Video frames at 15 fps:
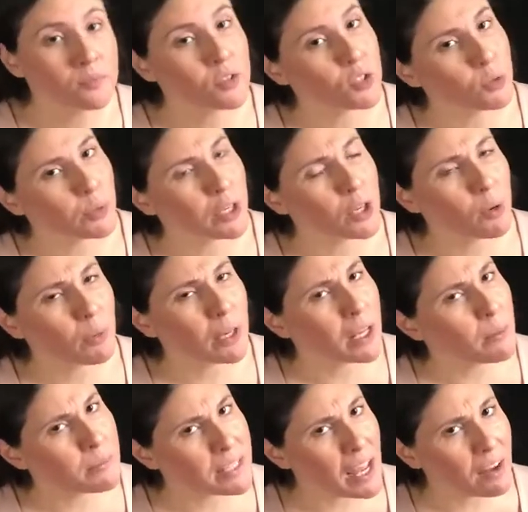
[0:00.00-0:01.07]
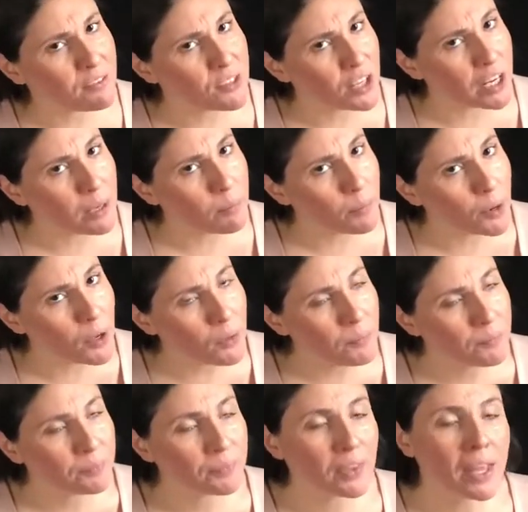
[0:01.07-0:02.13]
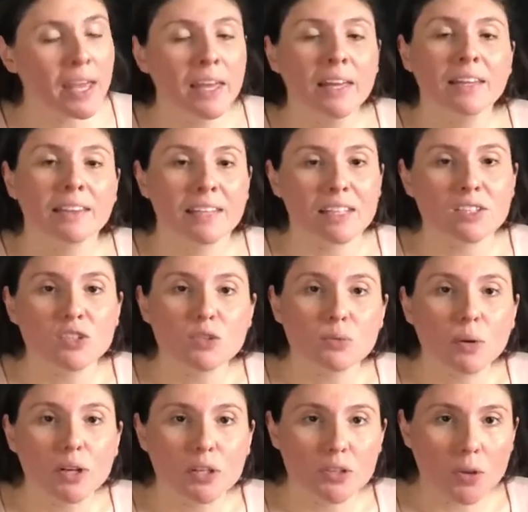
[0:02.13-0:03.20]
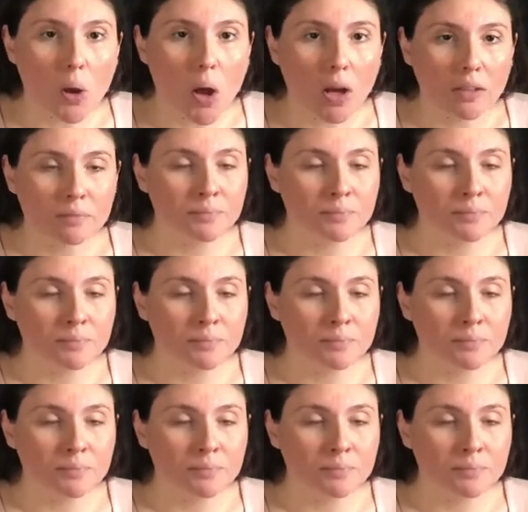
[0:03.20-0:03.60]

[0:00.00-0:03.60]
Do we know what comes after April? Let's do our song.